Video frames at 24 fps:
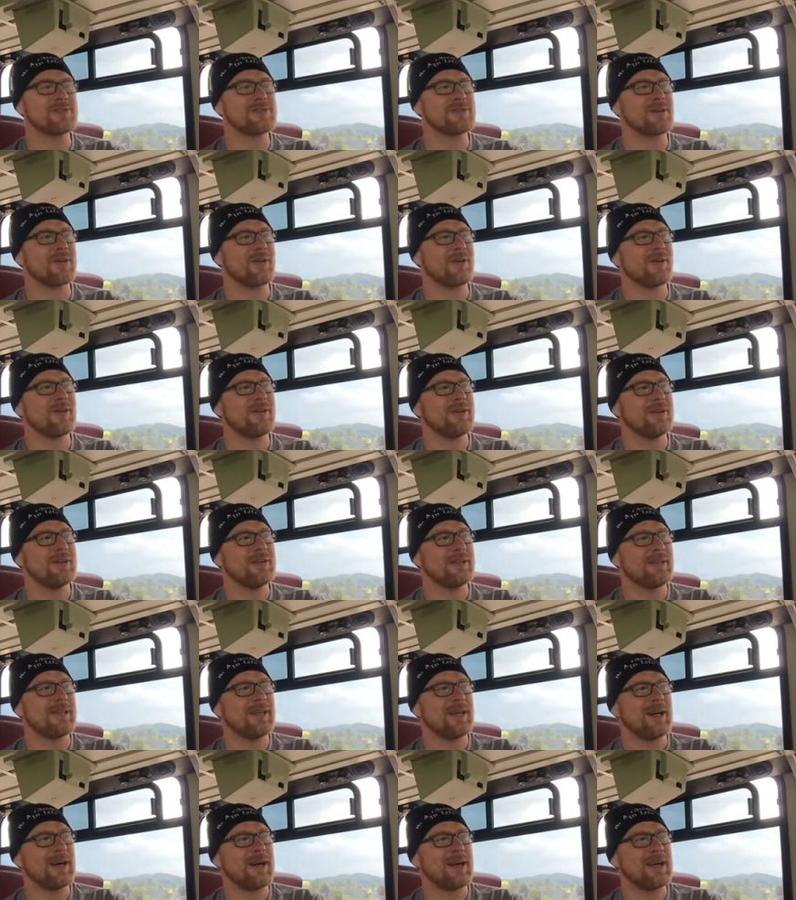So
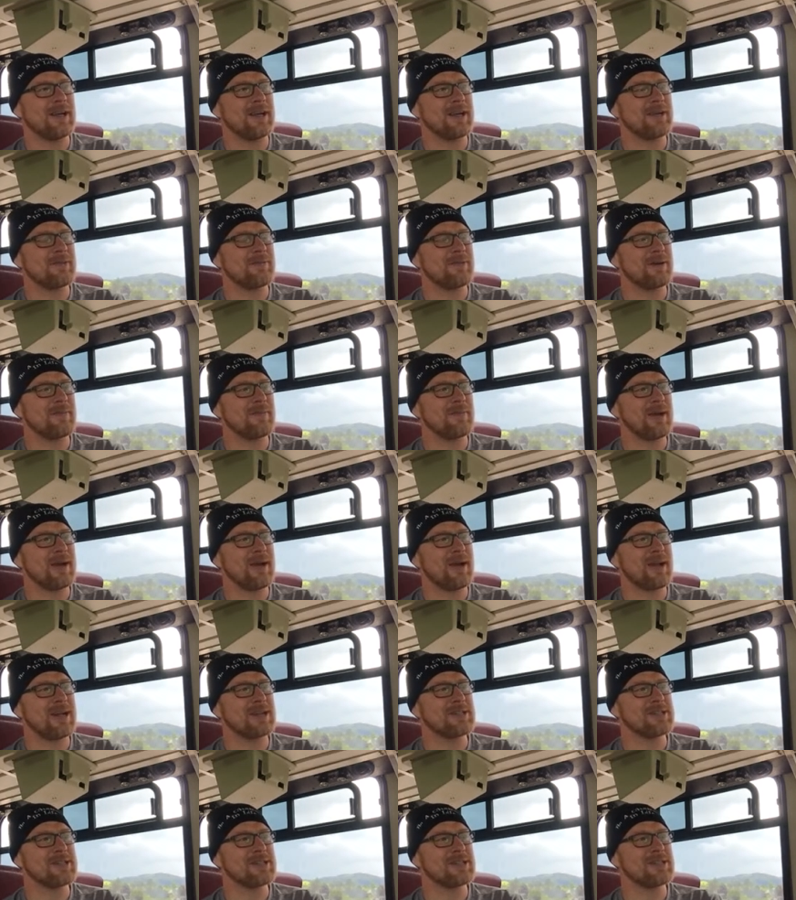anyway, man, I
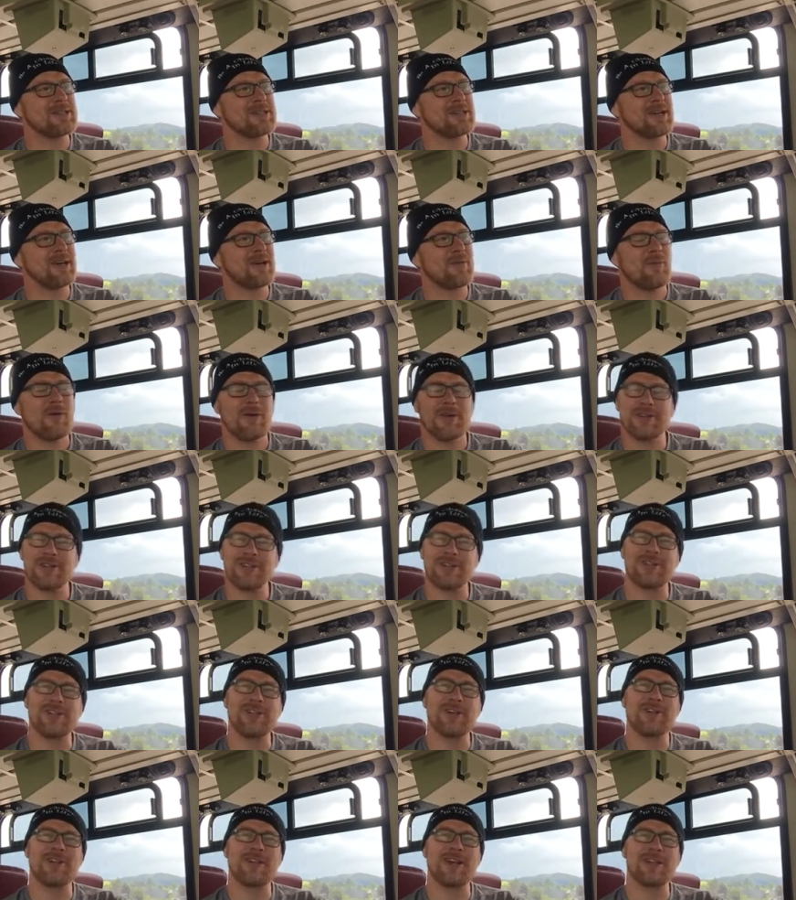just wanted to
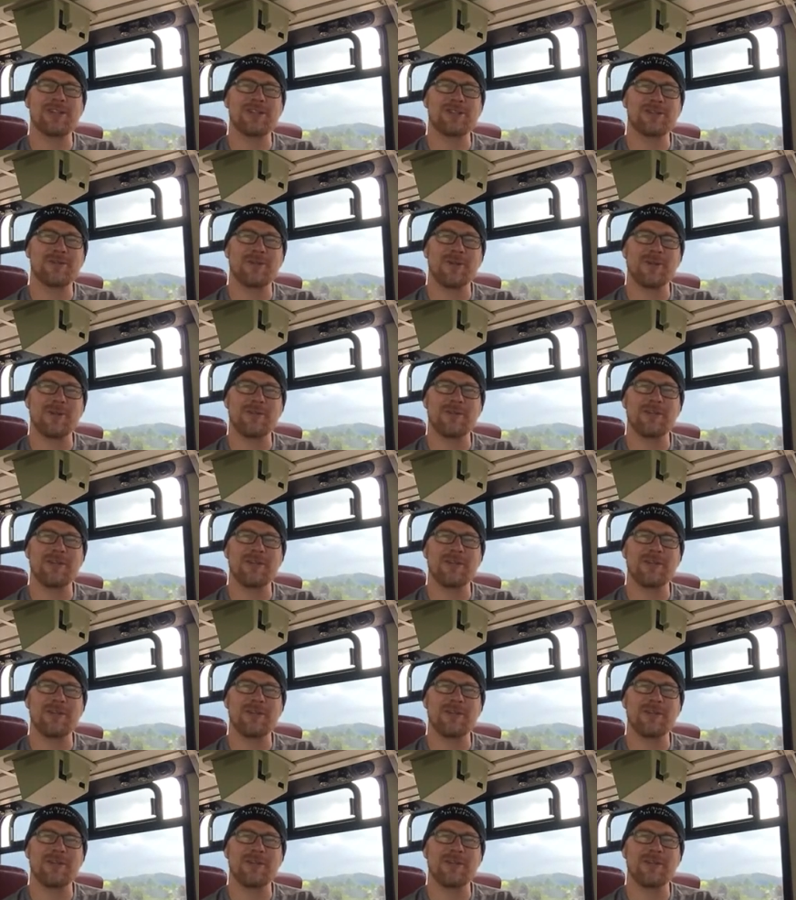share that story